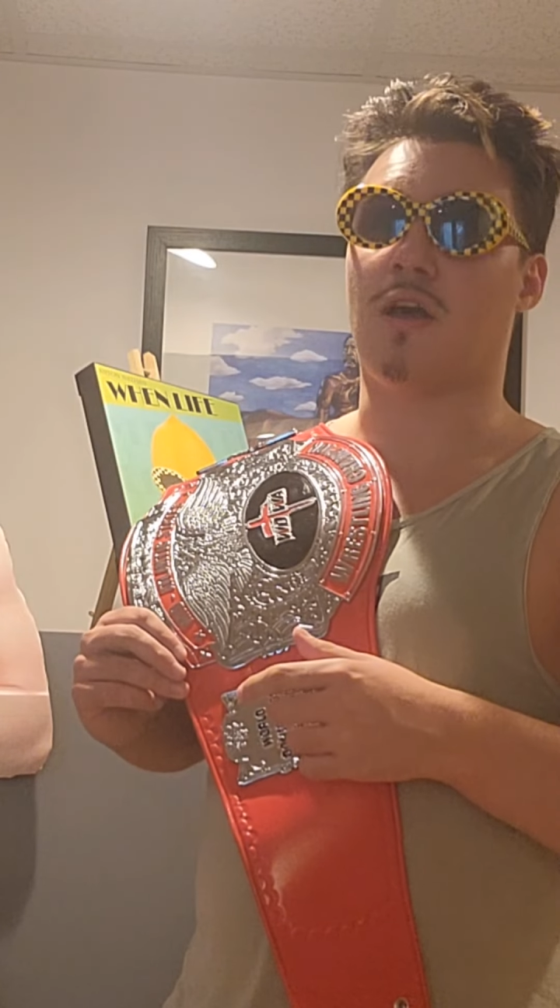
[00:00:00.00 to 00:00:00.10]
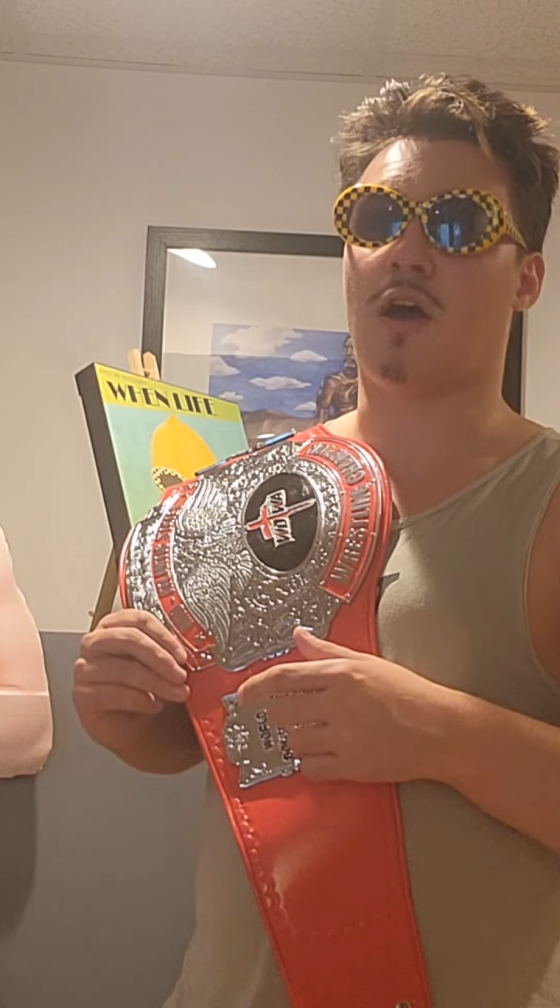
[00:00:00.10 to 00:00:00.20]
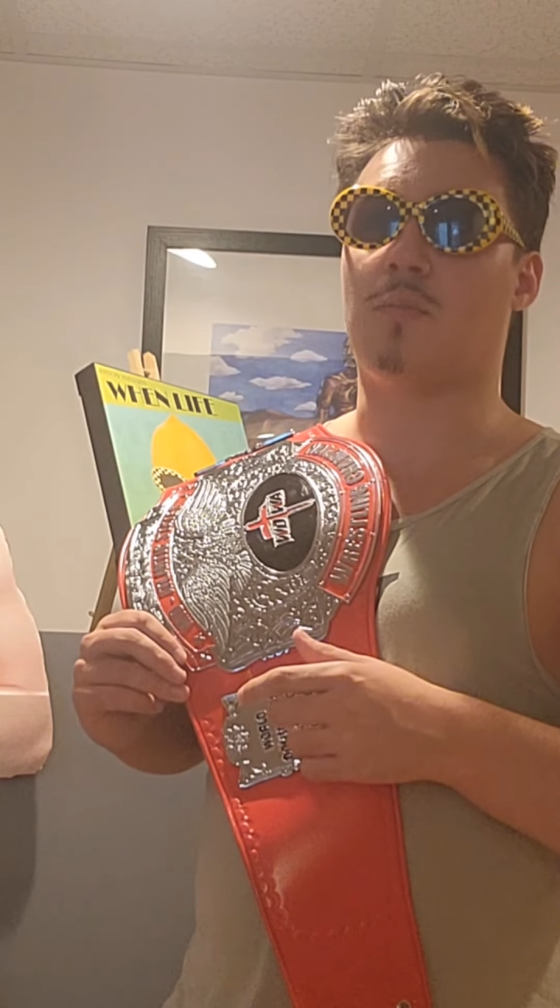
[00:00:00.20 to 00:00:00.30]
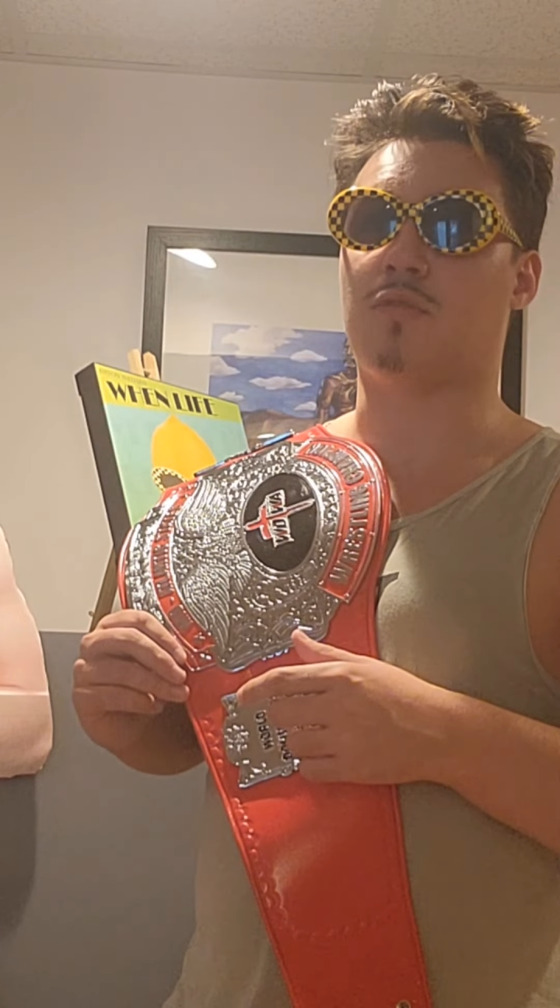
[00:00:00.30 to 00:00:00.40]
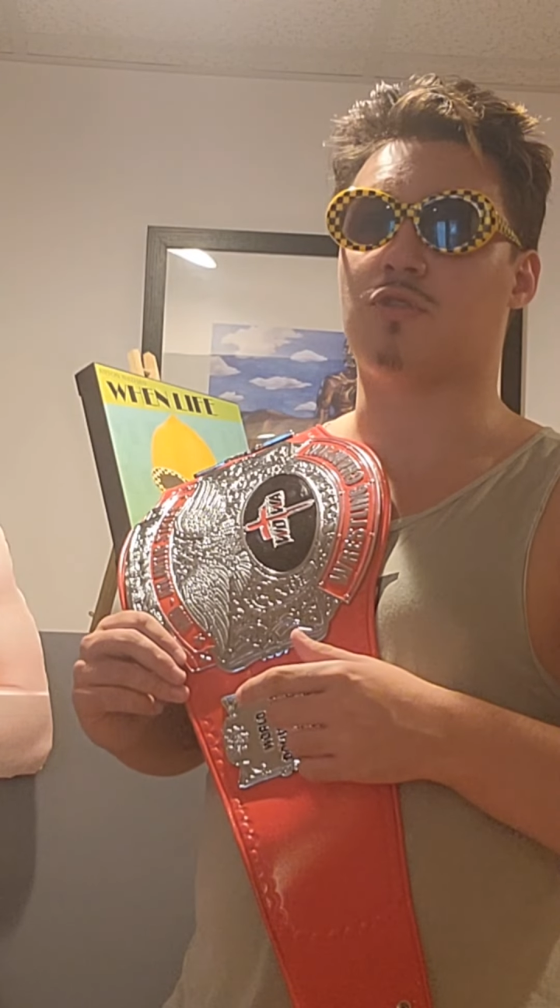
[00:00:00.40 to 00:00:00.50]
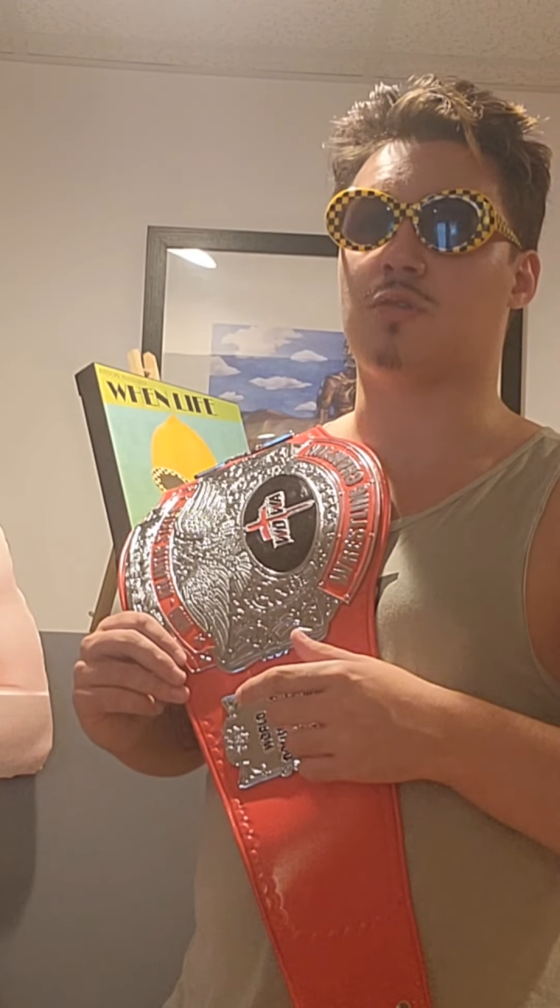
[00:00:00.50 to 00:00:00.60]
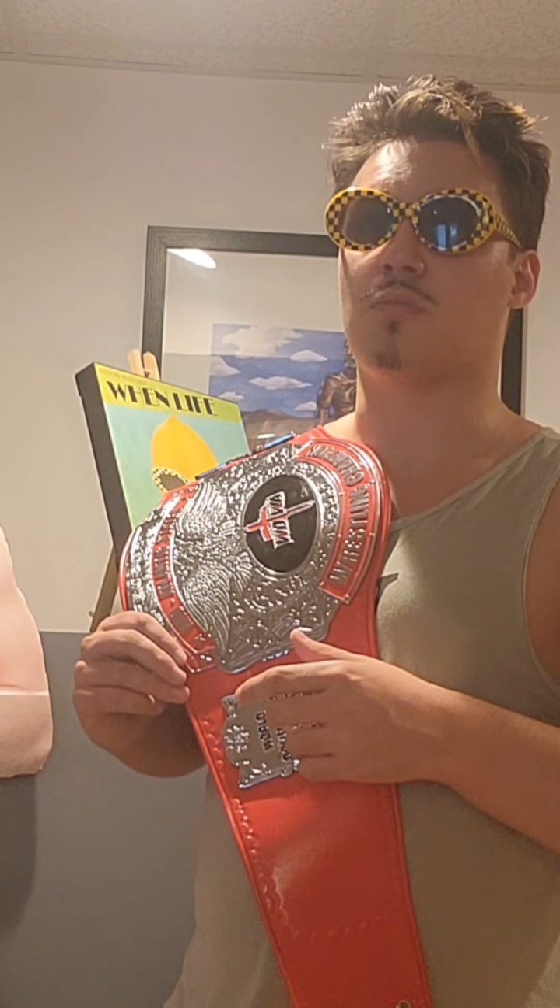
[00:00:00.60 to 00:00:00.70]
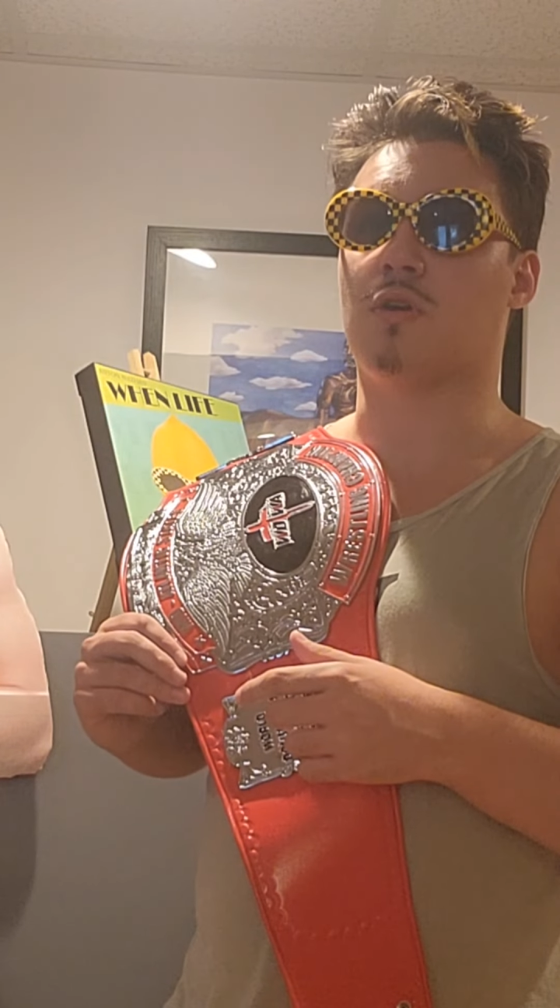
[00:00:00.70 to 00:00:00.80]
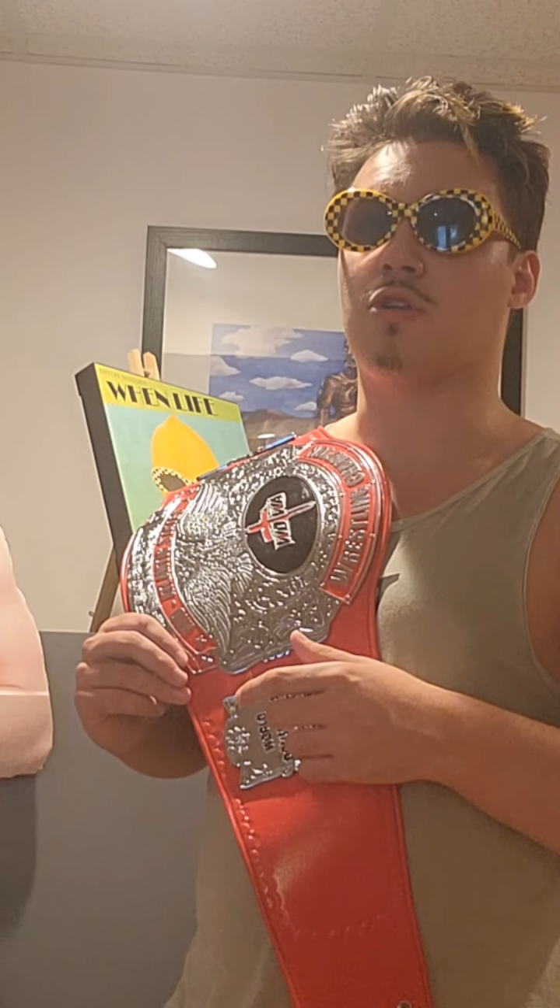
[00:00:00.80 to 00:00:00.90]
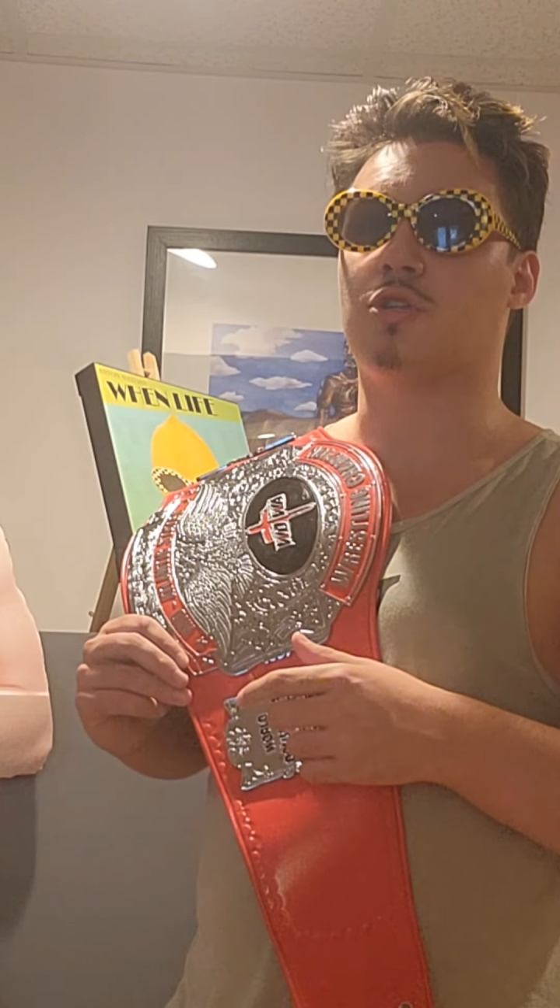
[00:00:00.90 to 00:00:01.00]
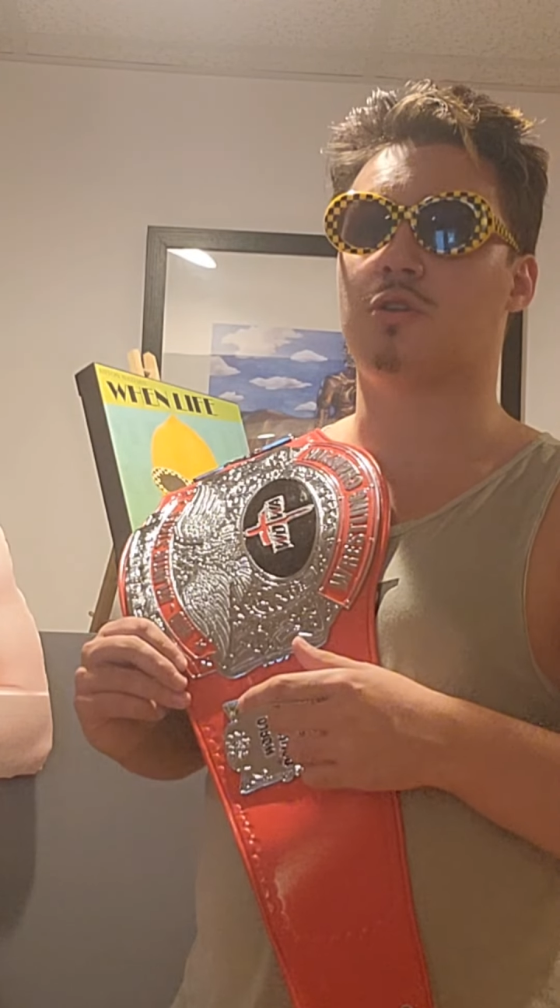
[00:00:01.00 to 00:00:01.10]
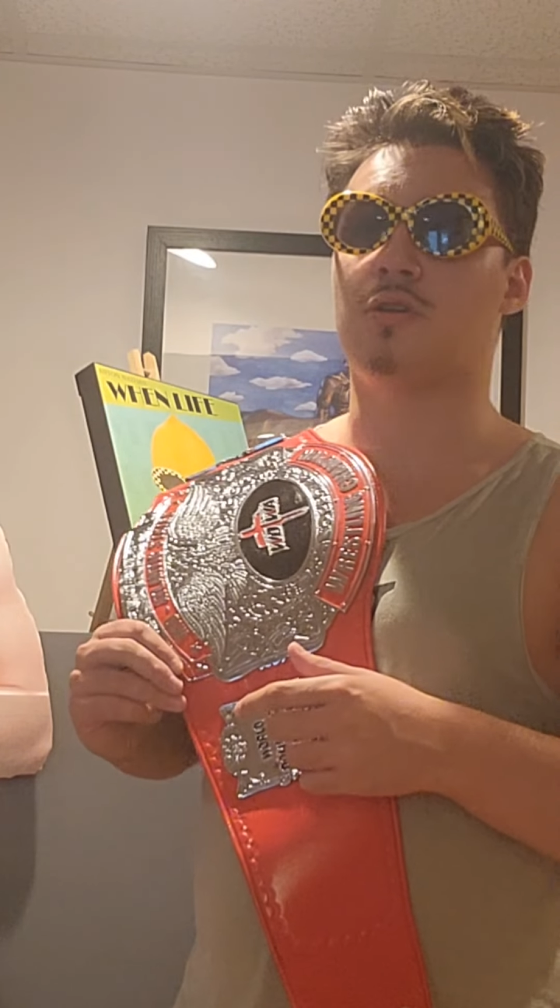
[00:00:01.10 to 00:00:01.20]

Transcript: accomplishing much